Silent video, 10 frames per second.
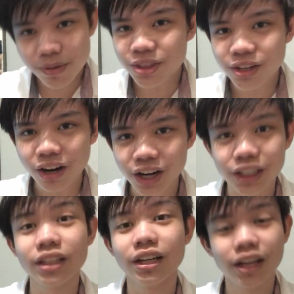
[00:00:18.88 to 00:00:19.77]
with
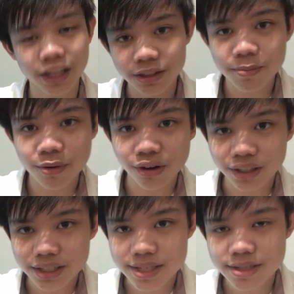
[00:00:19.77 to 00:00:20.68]
Carl and the
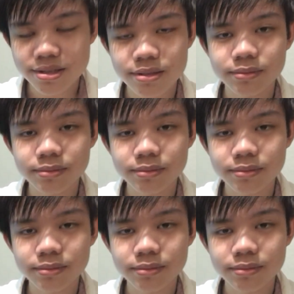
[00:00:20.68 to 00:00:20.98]
boys.